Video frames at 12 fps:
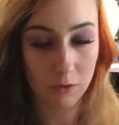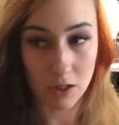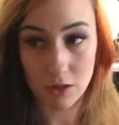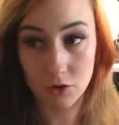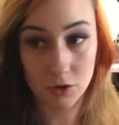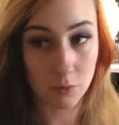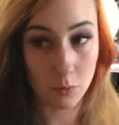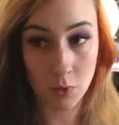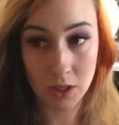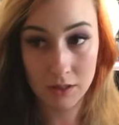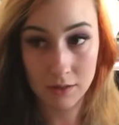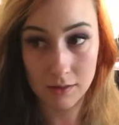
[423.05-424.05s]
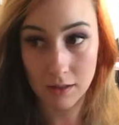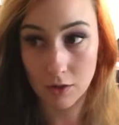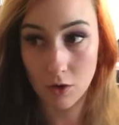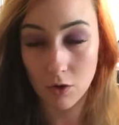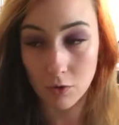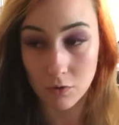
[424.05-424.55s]
I can just wear this like
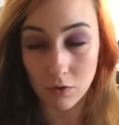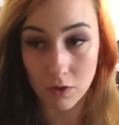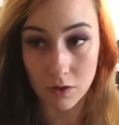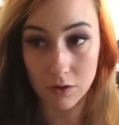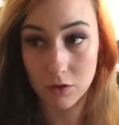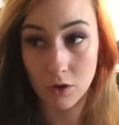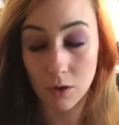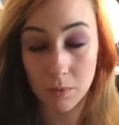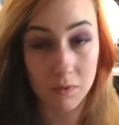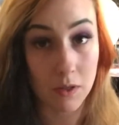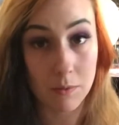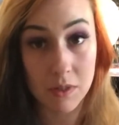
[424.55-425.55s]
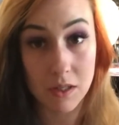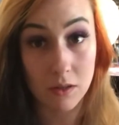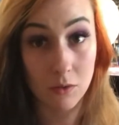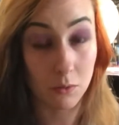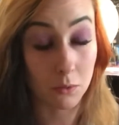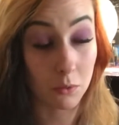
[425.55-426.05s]
over the top of lipstick,
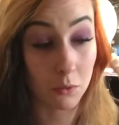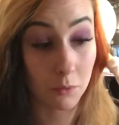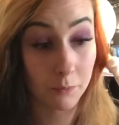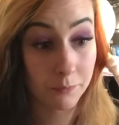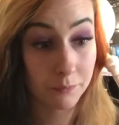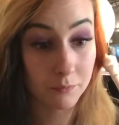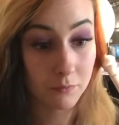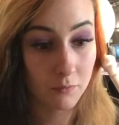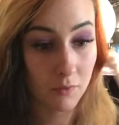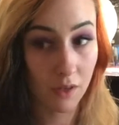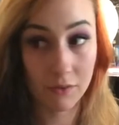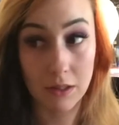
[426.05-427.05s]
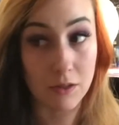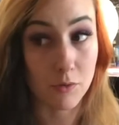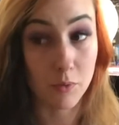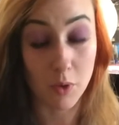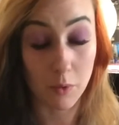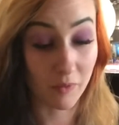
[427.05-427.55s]
or this would
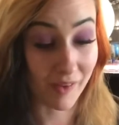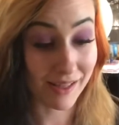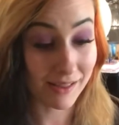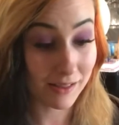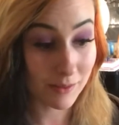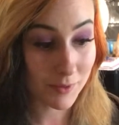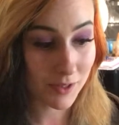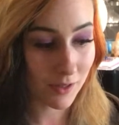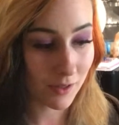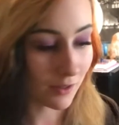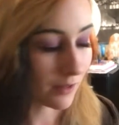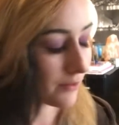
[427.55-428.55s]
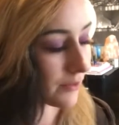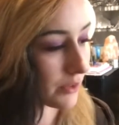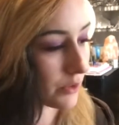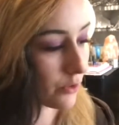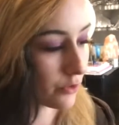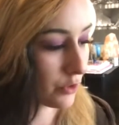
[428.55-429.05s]
go with any lipstick, even if it's
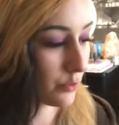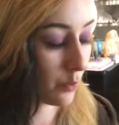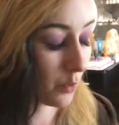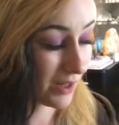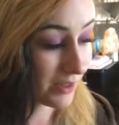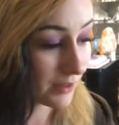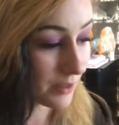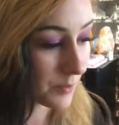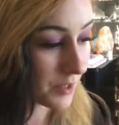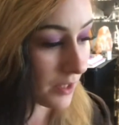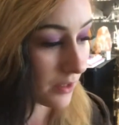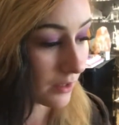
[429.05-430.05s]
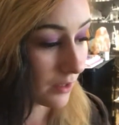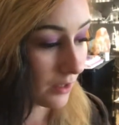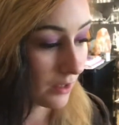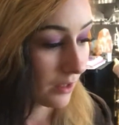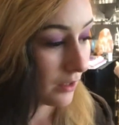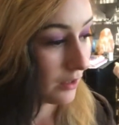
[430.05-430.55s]
not just white lipstick.
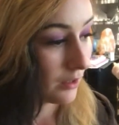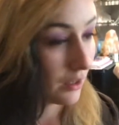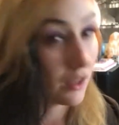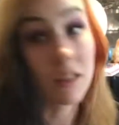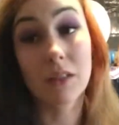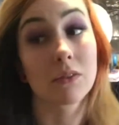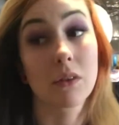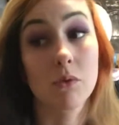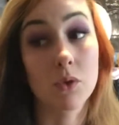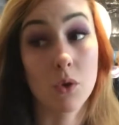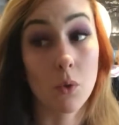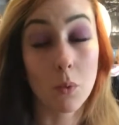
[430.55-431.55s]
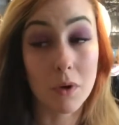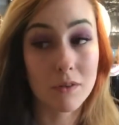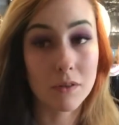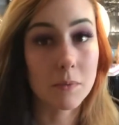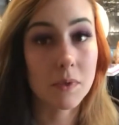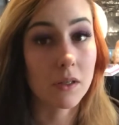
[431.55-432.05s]
I'm just on wearing
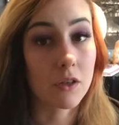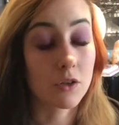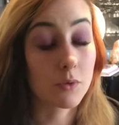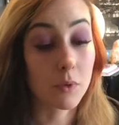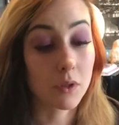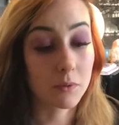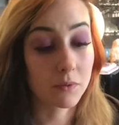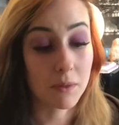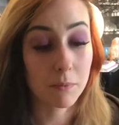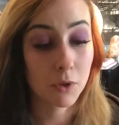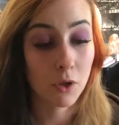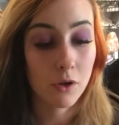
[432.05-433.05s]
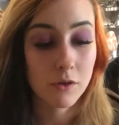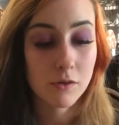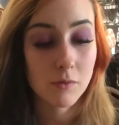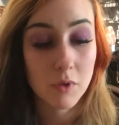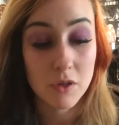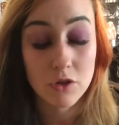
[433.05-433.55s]
lipstick, I just want lip gloss,
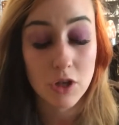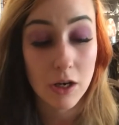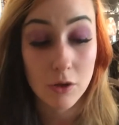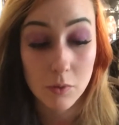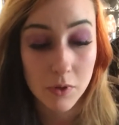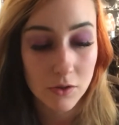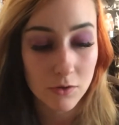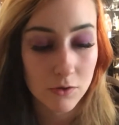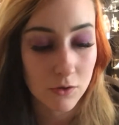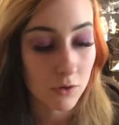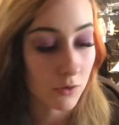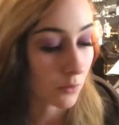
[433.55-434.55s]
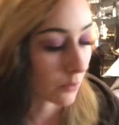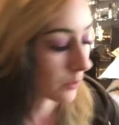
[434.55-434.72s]
which I always just do.